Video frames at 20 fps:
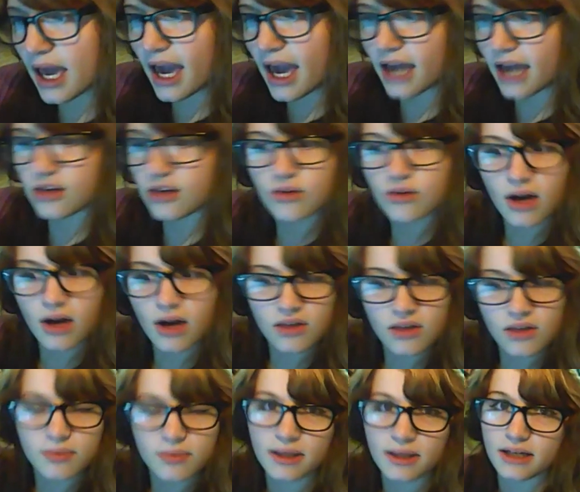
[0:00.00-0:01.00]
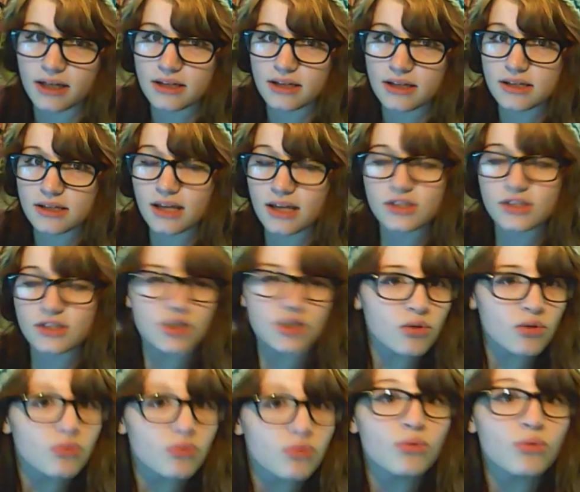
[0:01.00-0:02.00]
and to other planets, and
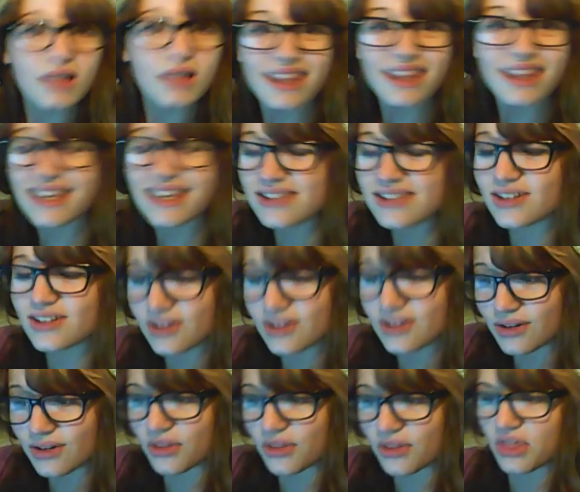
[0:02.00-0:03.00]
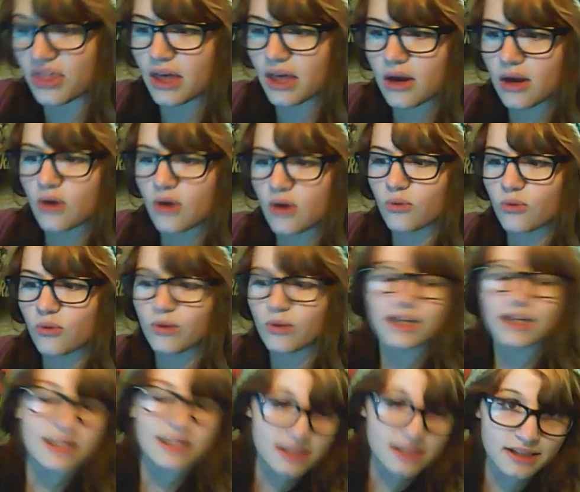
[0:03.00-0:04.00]
so will this earth when
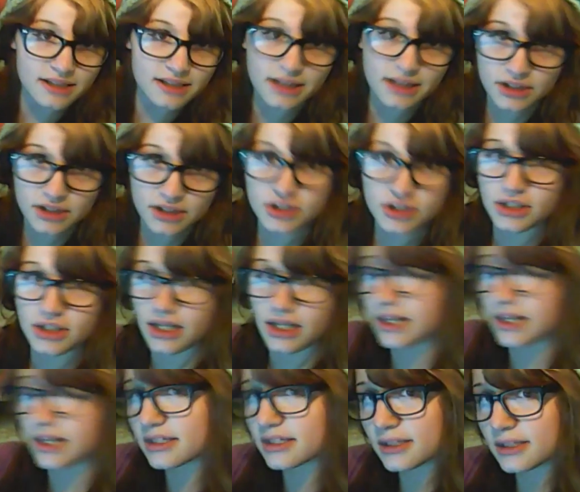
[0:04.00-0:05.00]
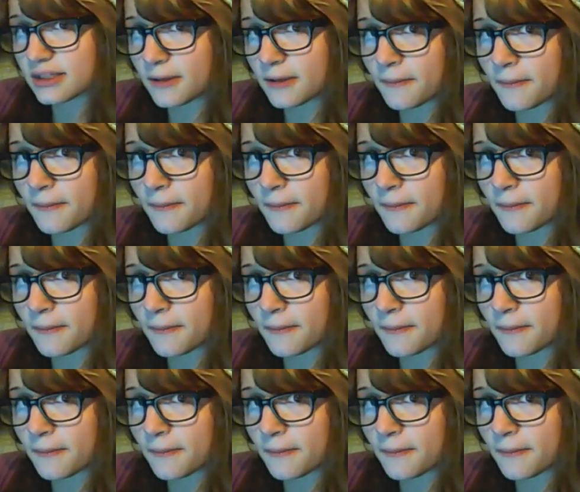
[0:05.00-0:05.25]
it is celestialized.